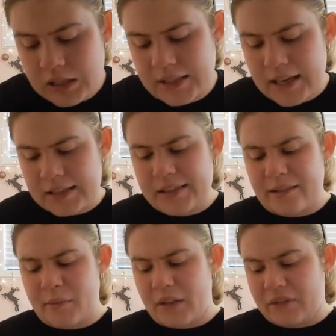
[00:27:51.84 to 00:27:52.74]
text
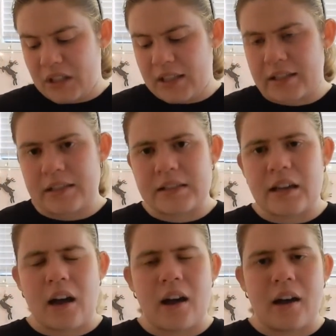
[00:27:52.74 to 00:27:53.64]
him if he is.
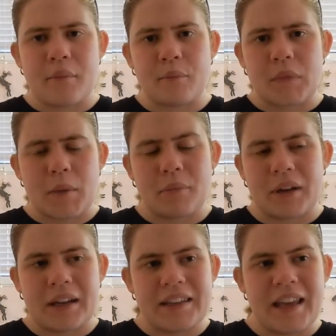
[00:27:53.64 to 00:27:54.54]
I'm
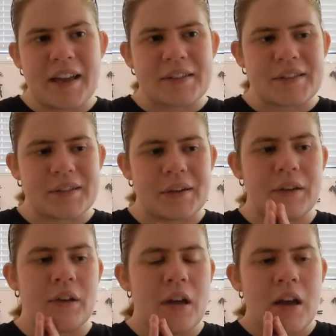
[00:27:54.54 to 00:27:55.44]

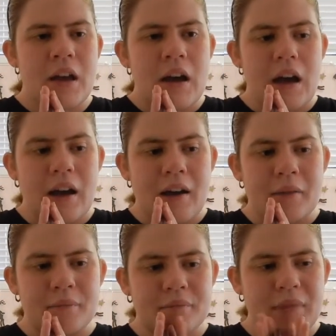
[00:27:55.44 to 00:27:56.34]

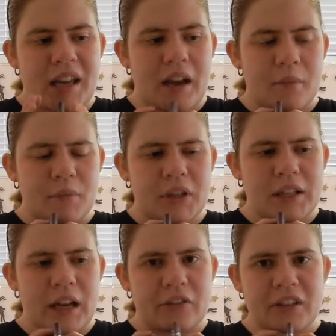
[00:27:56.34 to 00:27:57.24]
pretty
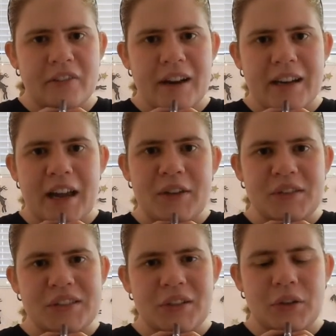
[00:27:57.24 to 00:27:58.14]
hungry right now,
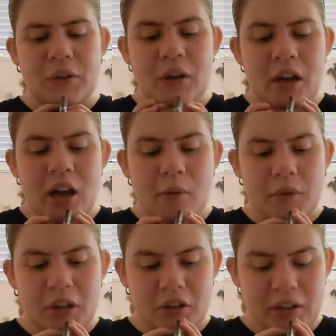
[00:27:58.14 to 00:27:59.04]
so I'm
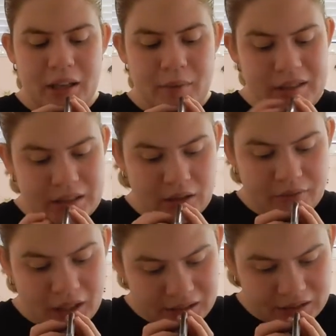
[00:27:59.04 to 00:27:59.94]
gonna go and get myself
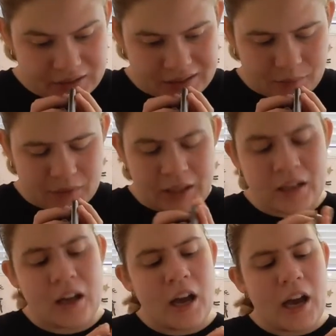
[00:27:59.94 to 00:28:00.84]
a little something.
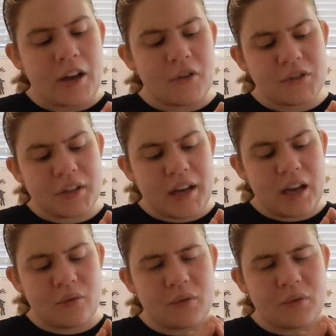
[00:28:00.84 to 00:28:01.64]
I also kind of